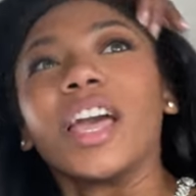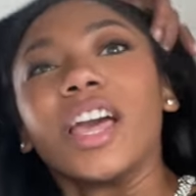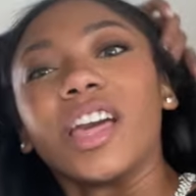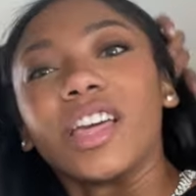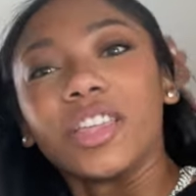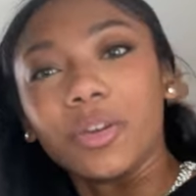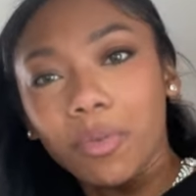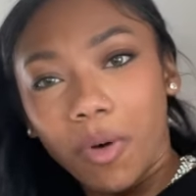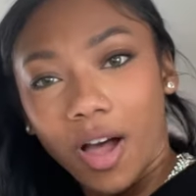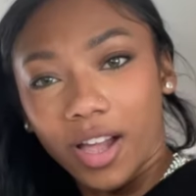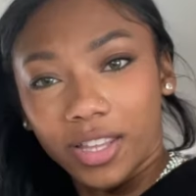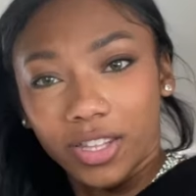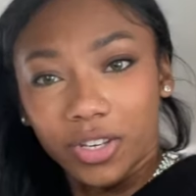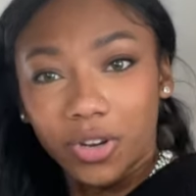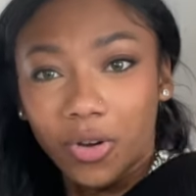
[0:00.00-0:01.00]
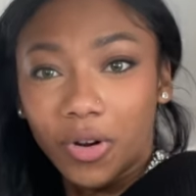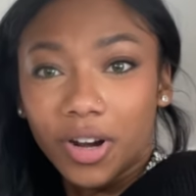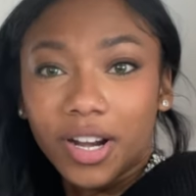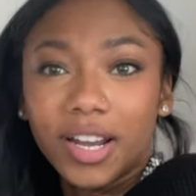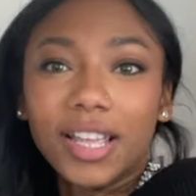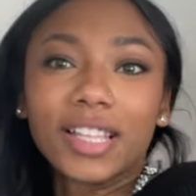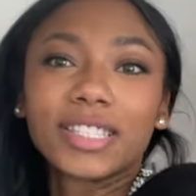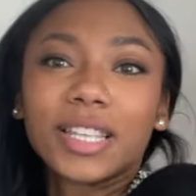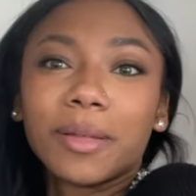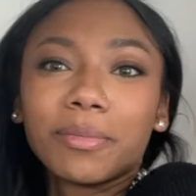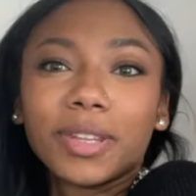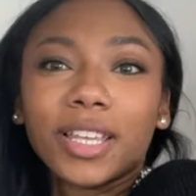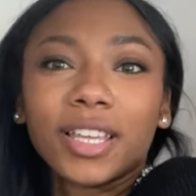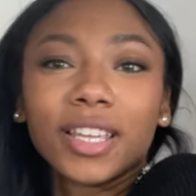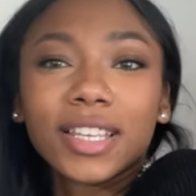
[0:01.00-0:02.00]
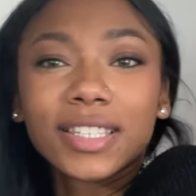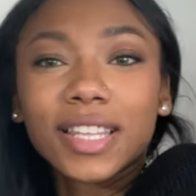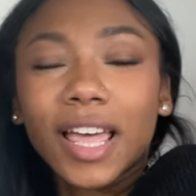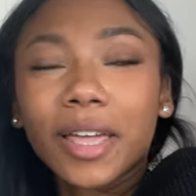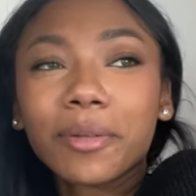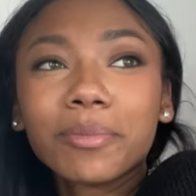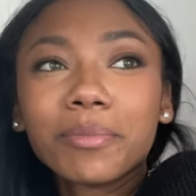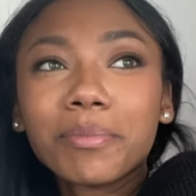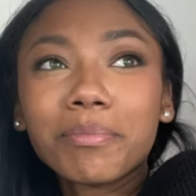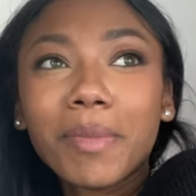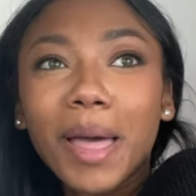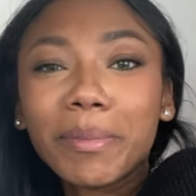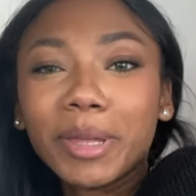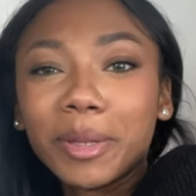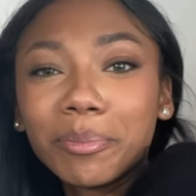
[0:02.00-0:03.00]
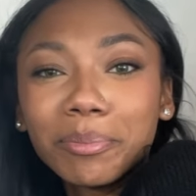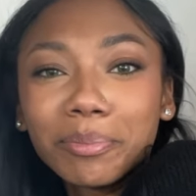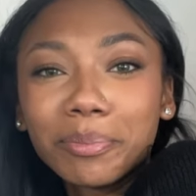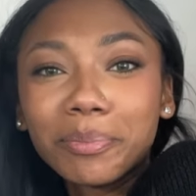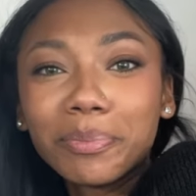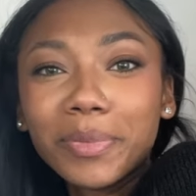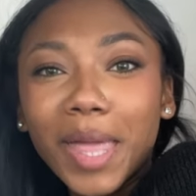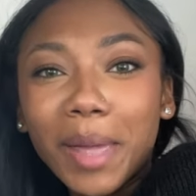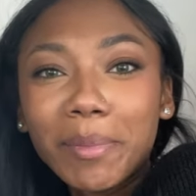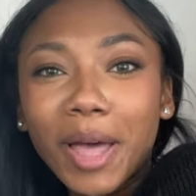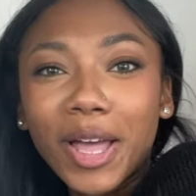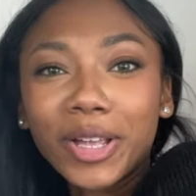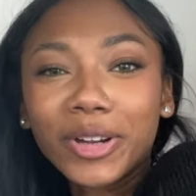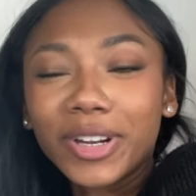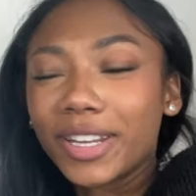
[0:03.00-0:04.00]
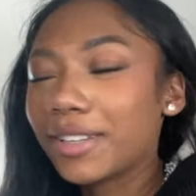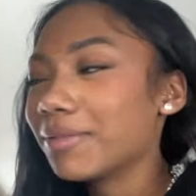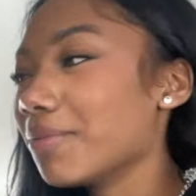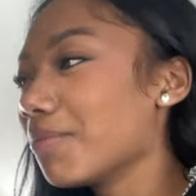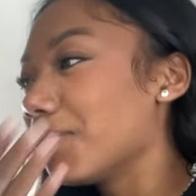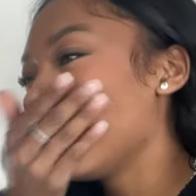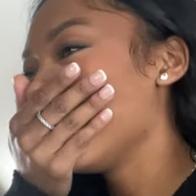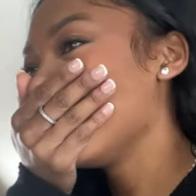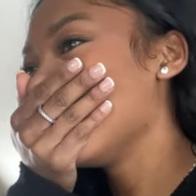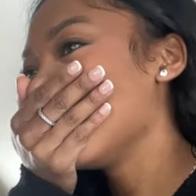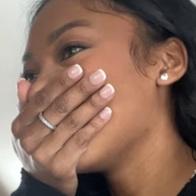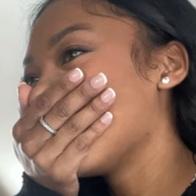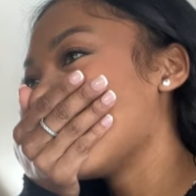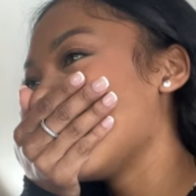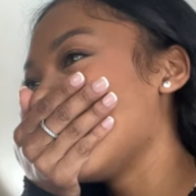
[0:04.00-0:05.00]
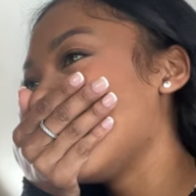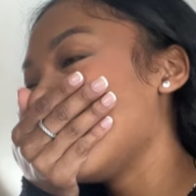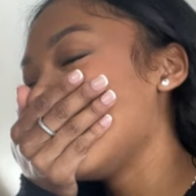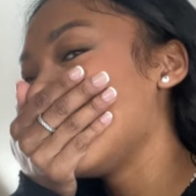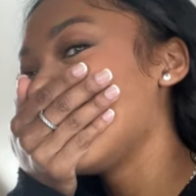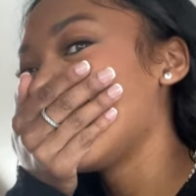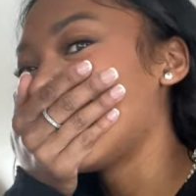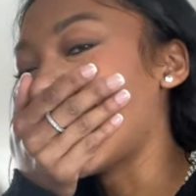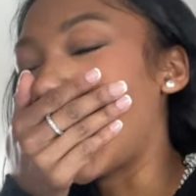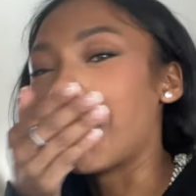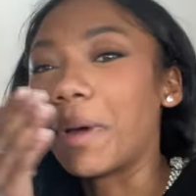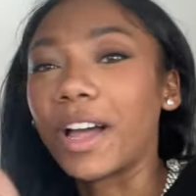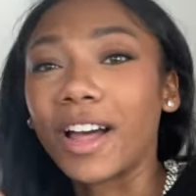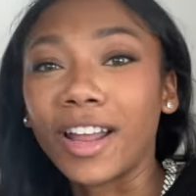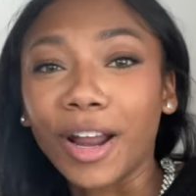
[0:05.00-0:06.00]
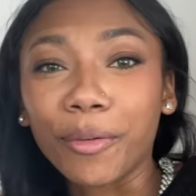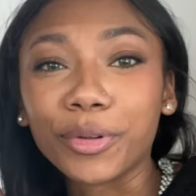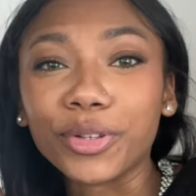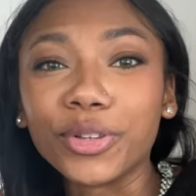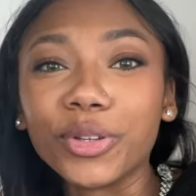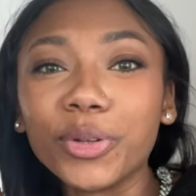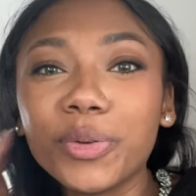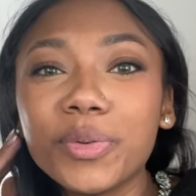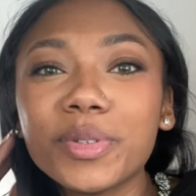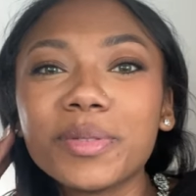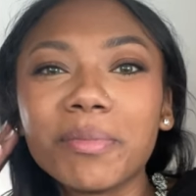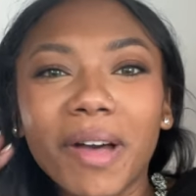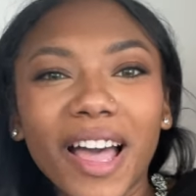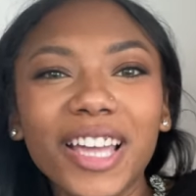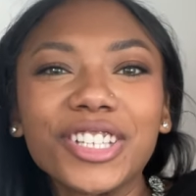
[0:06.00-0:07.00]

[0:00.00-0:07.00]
and you walk in the door and something is like, mommy, I'm hungry. Oh my God, I would lose my